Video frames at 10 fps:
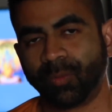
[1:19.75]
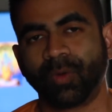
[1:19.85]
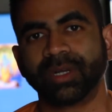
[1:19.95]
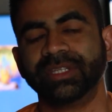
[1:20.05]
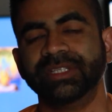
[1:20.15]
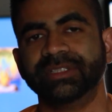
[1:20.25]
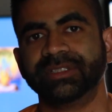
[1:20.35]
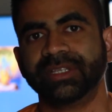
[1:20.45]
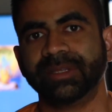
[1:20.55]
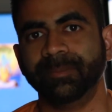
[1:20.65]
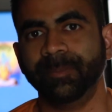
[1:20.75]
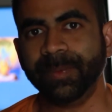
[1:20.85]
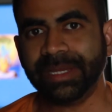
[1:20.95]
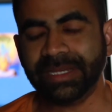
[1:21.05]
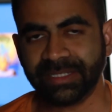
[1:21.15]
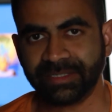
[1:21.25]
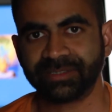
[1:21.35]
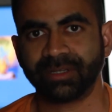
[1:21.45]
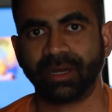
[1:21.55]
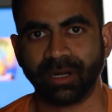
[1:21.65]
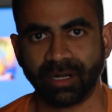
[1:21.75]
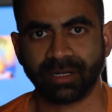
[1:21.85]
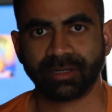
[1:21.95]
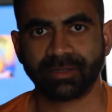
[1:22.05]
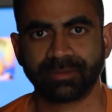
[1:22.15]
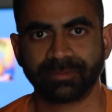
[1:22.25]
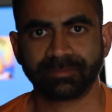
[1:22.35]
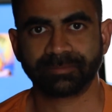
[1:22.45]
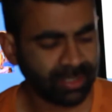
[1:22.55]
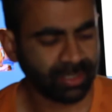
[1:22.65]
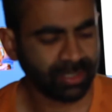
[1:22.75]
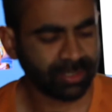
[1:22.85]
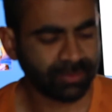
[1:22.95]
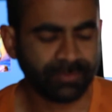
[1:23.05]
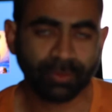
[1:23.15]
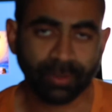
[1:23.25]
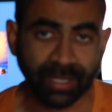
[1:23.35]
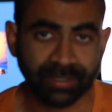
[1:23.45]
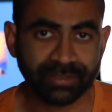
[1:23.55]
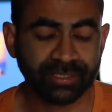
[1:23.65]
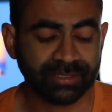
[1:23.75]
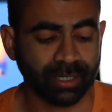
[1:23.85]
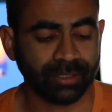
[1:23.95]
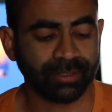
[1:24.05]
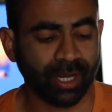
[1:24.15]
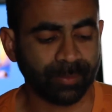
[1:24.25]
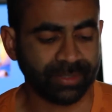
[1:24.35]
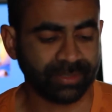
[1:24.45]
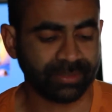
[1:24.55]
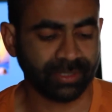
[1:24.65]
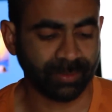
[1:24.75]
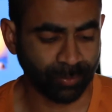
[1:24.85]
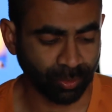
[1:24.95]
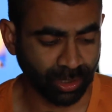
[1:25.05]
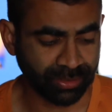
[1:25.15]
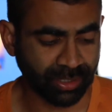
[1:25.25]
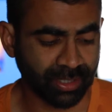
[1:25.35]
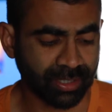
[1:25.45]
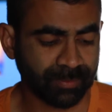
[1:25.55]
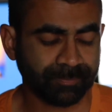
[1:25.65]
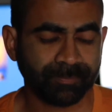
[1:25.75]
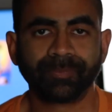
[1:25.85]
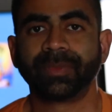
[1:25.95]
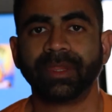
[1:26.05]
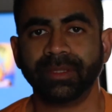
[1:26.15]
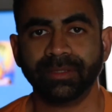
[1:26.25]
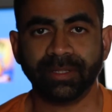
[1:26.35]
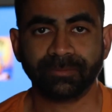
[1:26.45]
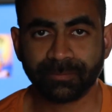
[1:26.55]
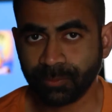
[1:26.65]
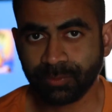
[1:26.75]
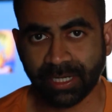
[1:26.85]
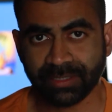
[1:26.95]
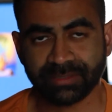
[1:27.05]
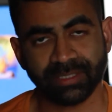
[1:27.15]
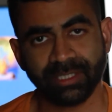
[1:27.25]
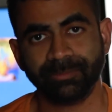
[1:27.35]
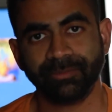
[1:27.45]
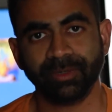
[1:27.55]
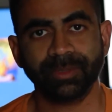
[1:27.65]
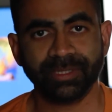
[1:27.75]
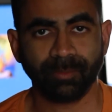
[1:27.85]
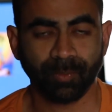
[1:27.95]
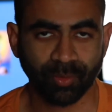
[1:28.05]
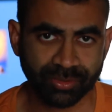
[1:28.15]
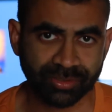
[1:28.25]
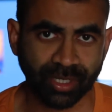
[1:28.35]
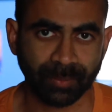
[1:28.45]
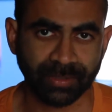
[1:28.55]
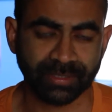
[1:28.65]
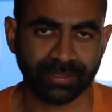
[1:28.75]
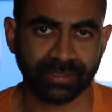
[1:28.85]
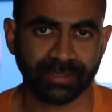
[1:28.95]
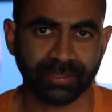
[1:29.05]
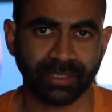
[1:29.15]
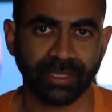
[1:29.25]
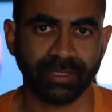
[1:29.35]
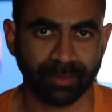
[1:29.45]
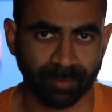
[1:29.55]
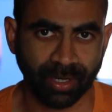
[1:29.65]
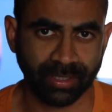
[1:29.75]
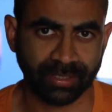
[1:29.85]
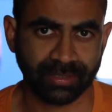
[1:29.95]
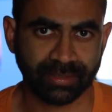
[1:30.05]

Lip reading: what these meanings are. If your energies are dominant in Mooladhara, then food and sleep will be the most dominant in your body.